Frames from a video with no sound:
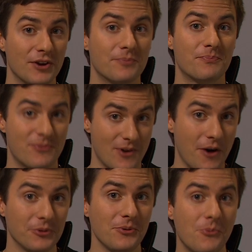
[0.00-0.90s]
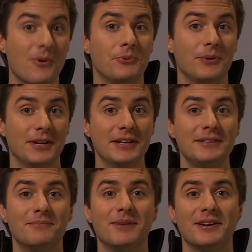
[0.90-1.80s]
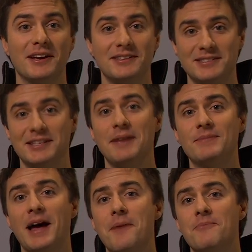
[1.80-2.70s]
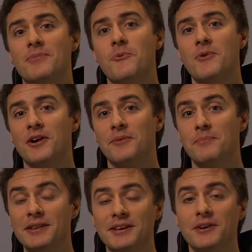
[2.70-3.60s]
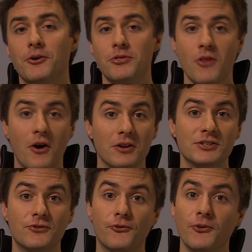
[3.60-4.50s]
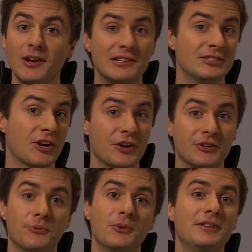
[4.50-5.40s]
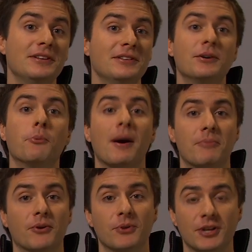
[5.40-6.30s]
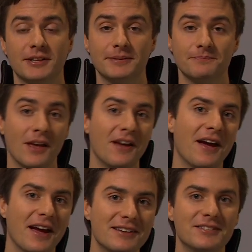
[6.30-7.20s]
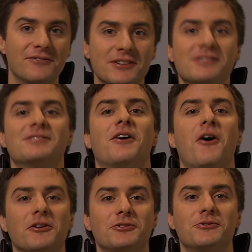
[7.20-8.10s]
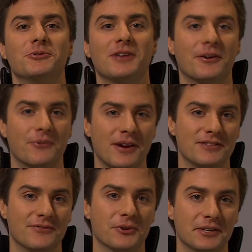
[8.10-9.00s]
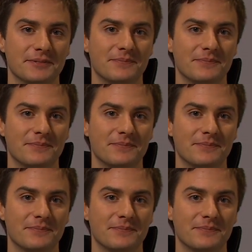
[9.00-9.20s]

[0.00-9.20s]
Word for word: are proud of what we did, but at the same time, we are building on knowledge freely shared within the web community. Hence, it feels odd to take credit for it.